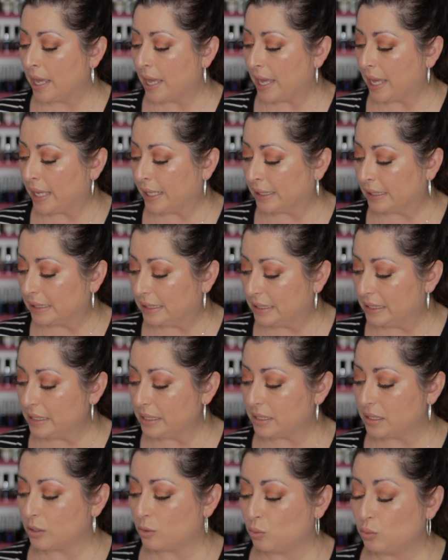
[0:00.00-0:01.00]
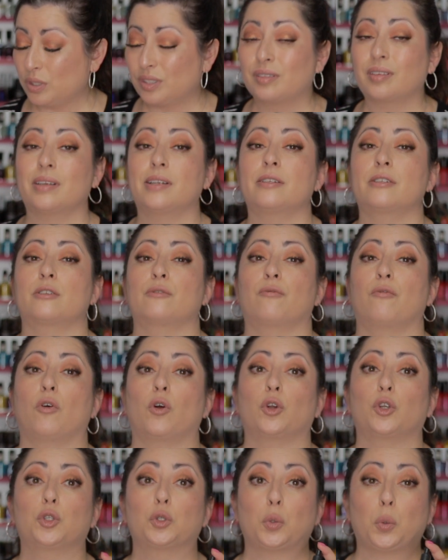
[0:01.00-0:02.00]
And this retails
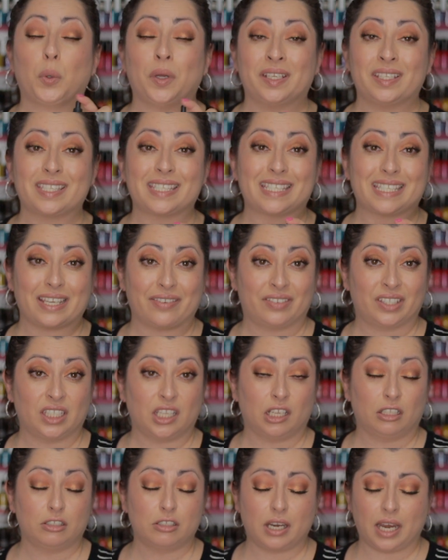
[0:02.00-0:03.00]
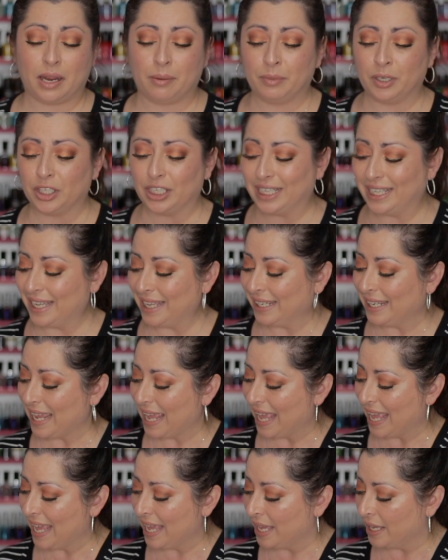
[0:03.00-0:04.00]
for $27 American
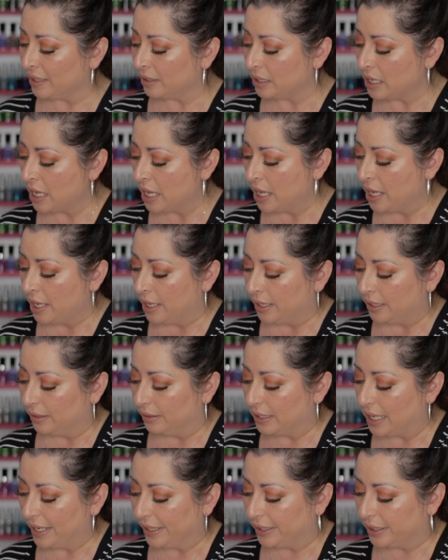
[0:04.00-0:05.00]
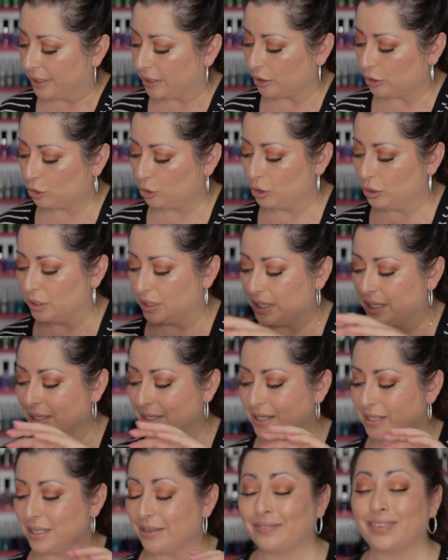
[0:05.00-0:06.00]
and like
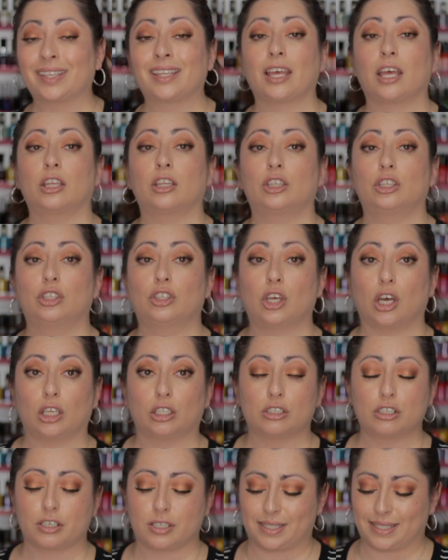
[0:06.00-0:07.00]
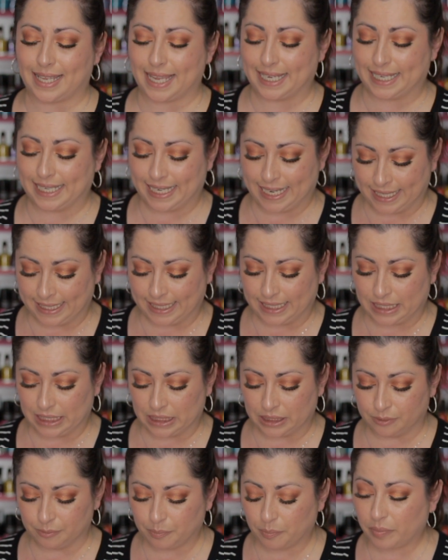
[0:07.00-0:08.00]
$37
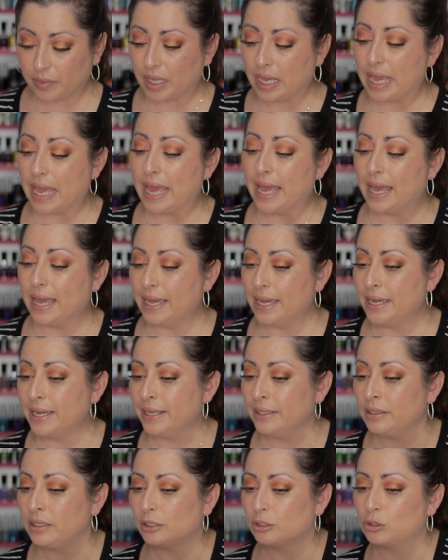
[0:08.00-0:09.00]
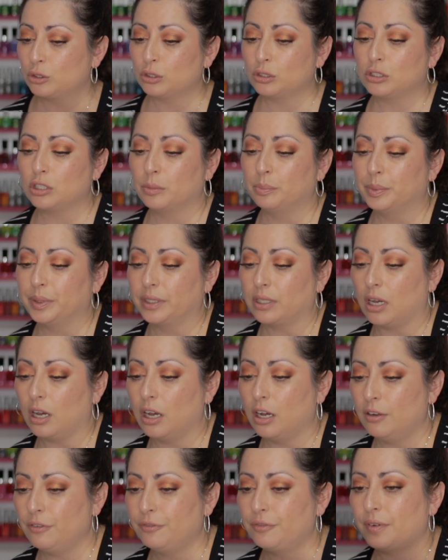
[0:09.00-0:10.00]
Canadian. And to top it
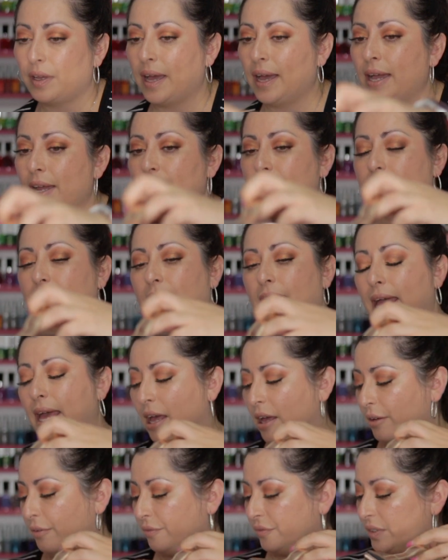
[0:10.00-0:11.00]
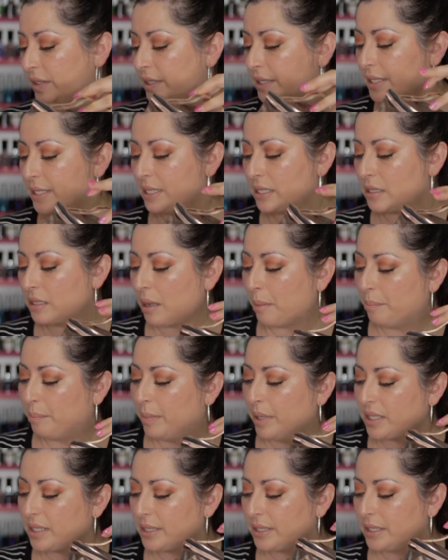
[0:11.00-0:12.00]
off, I have this
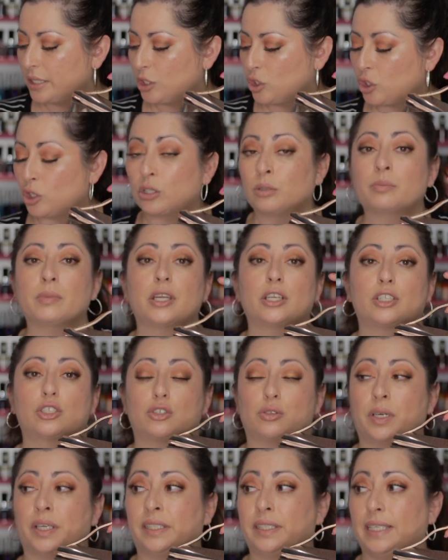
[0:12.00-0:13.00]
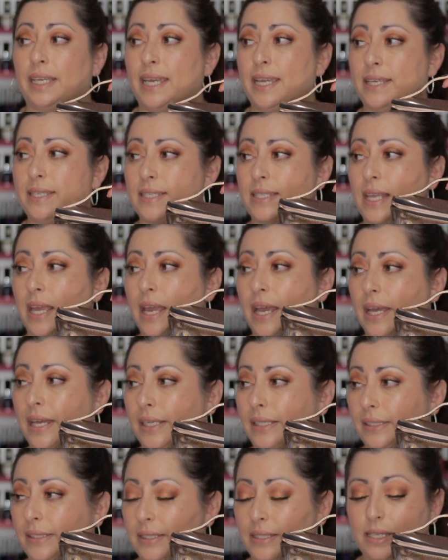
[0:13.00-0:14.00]
BoxyCharm train case,
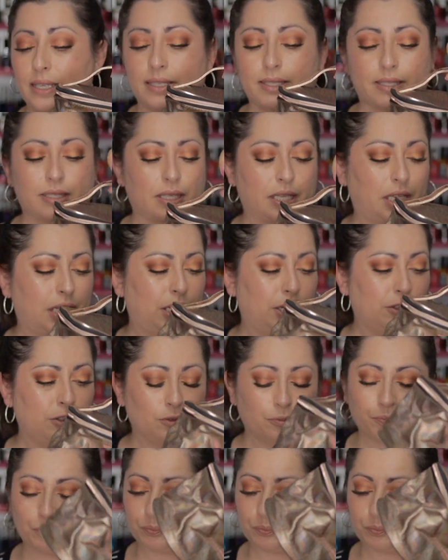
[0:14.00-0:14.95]
this here,